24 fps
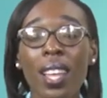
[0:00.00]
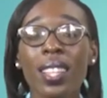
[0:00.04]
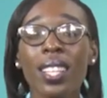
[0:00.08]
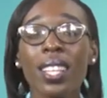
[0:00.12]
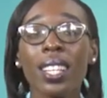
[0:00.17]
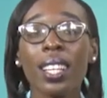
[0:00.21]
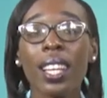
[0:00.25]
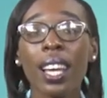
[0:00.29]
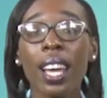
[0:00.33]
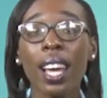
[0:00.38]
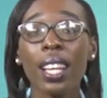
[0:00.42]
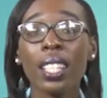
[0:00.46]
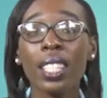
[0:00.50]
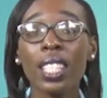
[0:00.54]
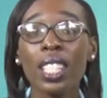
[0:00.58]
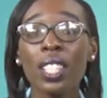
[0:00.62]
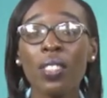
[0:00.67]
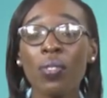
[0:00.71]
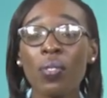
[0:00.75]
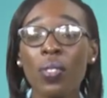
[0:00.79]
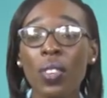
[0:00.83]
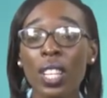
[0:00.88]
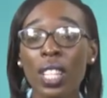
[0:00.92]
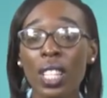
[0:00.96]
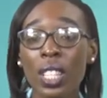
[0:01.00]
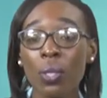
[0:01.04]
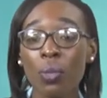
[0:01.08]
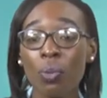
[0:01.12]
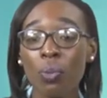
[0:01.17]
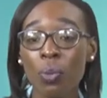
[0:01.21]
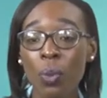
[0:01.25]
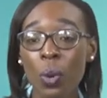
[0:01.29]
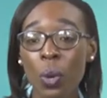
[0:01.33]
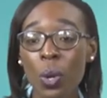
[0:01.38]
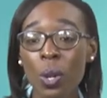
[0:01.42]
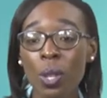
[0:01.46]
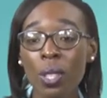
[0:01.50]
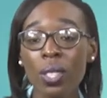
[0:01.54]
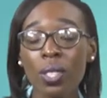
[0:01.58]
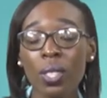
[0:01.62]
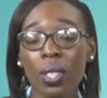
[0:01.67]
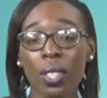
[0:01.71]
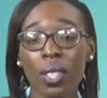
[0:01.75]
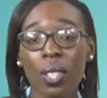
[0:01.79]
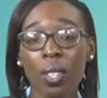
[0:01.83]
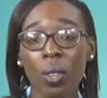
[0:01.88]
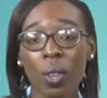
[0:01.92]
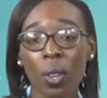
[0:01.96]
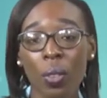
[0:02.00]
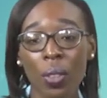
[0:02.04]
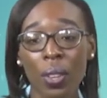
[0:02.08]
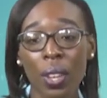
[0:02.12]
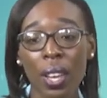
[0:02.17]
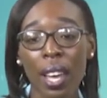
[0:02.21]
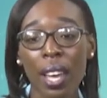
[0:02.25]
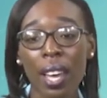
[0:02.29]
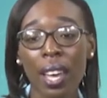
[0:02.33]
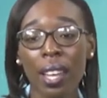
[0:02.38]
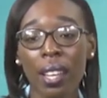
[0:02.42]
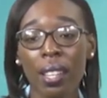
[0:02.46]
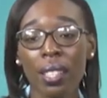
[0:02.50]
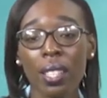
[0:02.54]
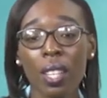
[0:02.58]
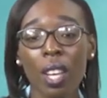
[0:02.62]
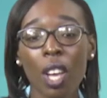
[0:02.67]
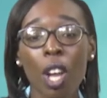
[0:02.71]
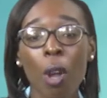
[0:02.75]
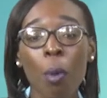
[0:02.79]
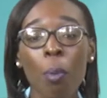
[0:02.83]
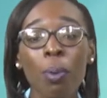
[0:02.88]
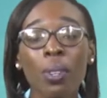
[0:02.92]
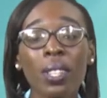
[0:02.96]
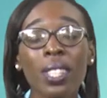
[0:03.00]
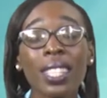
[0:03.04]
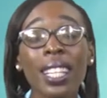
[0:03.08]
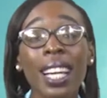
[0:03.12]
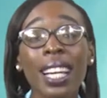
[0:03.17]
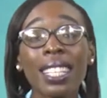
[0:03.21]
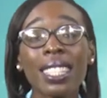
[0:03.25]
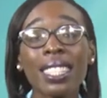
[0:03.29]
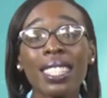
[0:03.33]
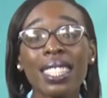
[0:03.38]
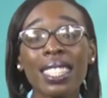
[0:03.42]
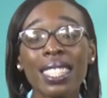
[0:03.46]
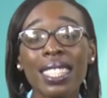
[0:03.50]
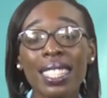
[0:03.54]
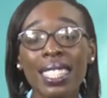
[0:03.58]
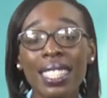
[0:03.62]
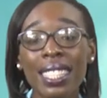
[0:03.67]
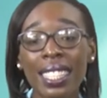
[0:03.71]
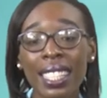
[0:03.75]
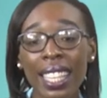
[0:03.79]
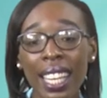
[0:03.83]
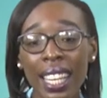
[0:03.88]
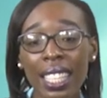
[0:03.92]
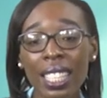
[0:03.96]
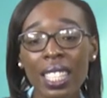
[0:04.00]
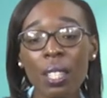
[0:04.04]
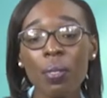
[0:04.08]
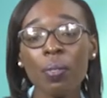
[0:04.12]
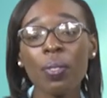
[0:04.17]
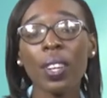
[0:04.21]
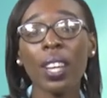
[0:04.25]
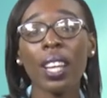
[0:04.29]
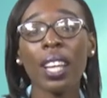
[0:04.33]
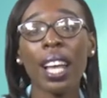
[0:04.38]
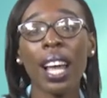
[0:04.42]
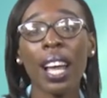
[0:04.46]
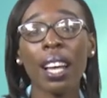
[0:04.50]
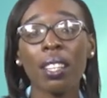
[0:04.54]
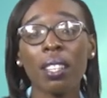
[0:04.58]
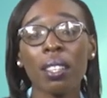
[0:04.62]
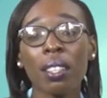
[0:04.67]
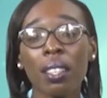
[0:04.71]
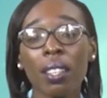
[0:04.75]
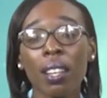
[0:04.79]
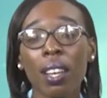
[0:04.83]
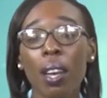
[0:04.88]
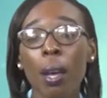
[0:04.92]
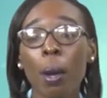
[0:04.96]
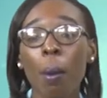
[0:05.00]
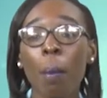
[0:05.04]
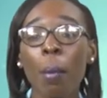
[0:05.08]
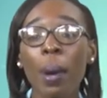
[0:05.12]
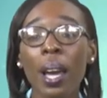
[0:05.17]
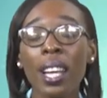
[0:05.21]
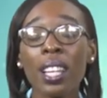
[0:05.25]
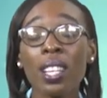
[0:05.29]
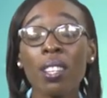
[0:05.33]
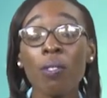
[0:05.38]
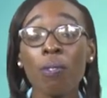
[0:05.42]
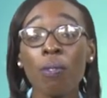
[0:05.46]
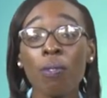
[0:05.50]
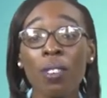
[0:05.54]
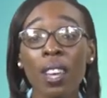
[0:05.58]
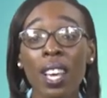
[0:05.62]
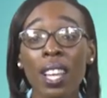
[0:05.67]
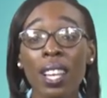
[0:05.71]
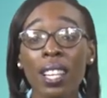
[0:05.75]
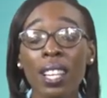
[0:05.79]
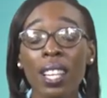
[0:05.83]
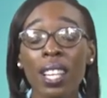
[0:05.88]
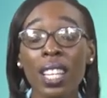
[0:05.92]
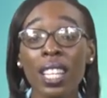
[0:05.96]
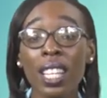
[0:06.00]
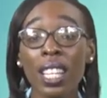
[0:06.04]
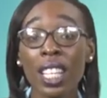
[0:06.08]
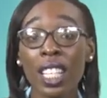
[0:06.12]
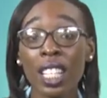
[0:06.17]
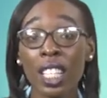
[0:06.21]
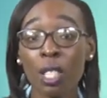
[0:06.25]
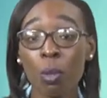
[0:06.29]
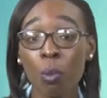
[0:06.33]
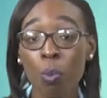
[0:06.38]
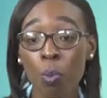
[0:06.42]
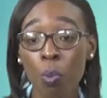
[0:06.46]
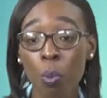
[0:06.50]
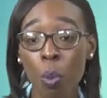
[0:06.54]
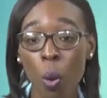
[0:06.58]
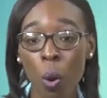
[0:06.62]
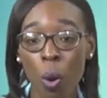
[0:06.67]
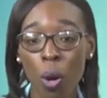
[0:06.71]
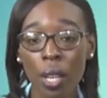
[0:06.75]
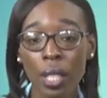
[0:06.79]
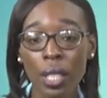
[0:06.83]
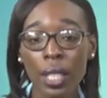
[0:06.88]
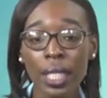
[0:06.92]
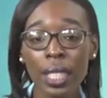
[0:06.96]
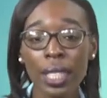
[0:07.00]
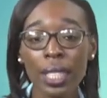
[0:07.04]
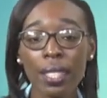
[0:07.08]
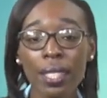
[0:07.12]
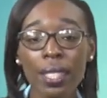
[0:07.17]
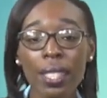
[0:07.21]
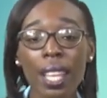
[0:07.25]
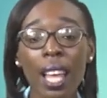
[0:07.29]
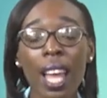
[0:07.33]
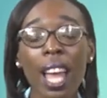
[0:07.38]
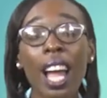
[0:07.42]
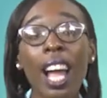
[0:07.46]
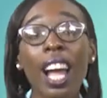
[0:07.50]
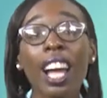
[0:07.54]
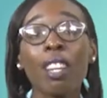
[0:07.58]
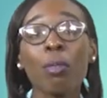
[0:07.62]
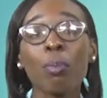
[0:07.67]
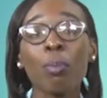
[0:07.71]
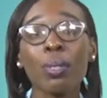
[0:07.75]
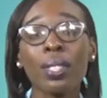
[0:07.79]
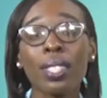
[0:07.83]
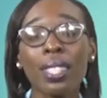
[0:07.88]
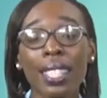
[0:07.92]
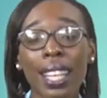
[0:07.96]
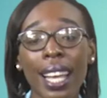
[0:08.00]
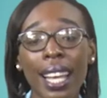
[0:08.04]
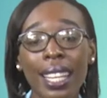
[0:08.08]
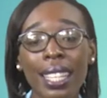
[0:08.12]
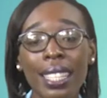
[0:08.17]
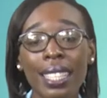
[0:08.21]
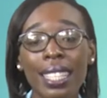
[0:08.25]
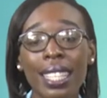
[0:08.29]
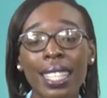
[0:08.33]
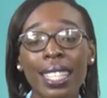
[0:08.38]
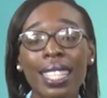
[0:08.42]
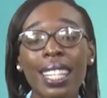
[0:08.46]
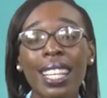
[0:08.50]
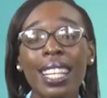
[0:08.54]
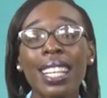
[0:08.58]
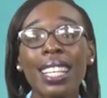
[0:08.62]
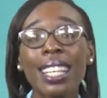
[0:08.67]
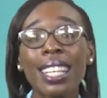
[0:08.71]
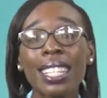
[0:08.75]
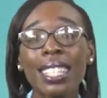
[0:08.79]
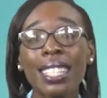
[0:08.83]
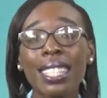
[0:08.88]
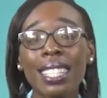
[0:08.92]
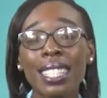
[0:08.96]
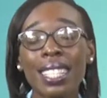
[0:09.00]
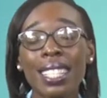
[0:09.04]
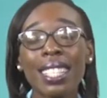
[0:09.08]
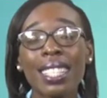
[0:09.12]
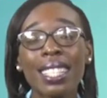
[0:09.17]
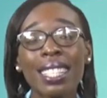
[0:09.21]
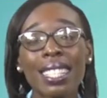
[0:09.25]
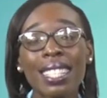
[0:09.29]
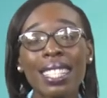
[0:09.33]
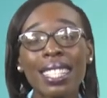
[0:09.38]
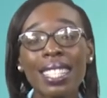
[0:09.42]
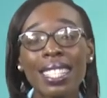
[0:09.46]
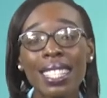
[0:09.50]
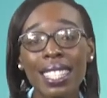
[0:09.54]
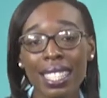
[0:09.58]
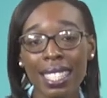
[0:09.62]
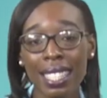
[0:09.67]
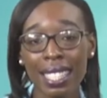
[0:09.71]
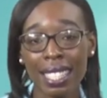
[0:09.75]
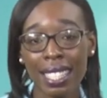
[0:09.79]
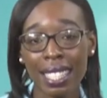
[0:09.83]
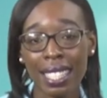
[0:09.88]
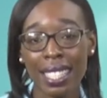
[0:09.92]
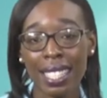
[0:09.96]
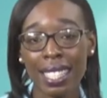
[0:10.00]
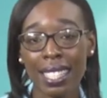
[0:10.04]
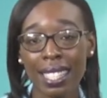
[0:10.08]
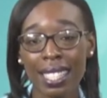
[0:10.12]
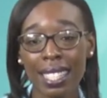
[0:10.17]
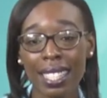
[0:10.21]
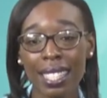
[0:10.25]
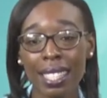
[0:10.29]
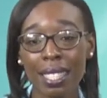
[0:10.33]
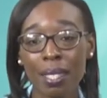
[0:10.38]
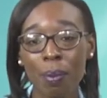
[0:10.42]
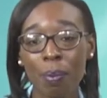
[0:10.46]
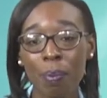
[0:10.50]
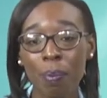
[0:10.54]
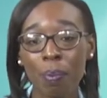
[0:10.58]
The Guyana Defense Force, on the other hand, protects the state of Guyana by defending its borders and protecting its citizens.